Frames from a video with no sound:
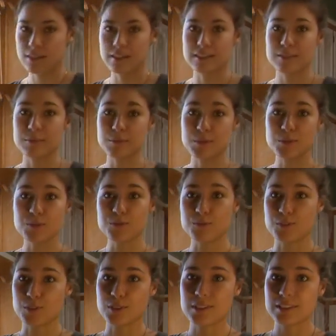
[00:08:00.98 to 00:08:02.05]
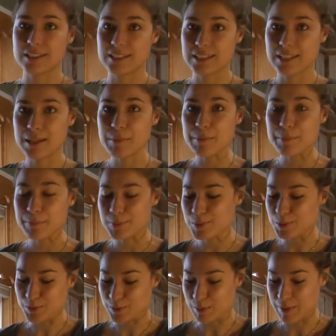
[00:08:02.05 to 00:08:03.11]
It's a beautiful,
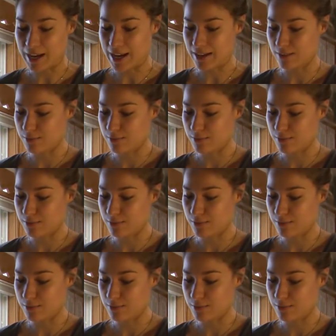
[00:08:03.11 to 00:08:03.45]
beautiful pie.